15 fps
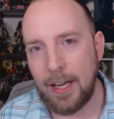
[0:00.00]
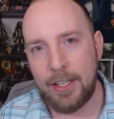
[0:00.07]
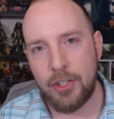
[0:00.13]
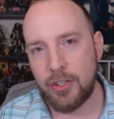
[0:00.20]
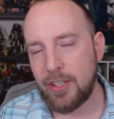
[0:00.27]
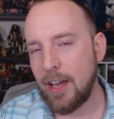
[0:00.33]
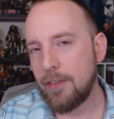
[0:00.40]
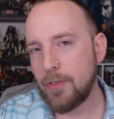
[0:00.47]
I
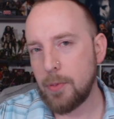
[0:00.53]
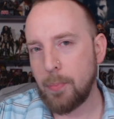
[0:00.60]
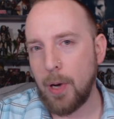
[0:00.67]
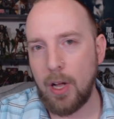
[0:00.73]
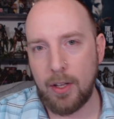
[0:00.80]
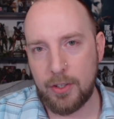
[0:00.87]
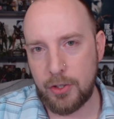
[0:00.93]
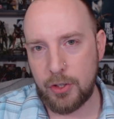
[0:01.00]
just have to
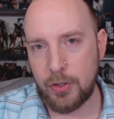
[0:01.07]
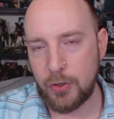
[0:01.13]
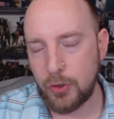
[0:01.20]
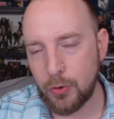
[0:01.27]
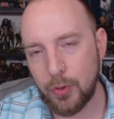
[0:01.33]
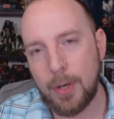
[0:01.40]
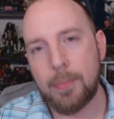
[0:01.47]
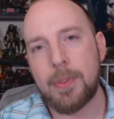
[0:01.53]
polish the
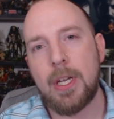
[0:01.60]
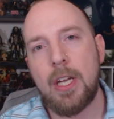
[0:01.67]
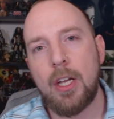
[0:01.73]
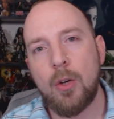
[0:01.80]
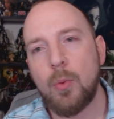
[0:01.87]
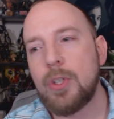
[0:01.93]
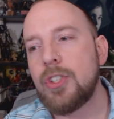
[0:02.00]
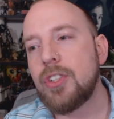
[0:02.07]
script,
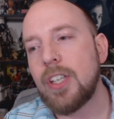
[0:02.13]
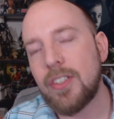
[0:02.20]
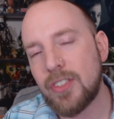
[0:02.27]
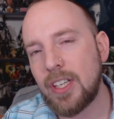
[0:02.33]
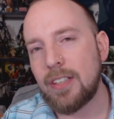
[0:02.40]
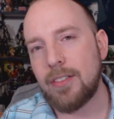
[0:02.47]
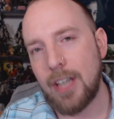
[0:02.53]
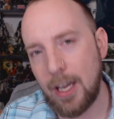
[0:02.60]
which does
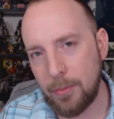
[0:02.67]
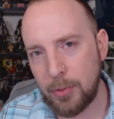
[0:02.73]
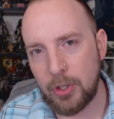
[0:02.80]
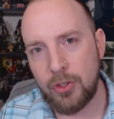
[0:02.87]
get time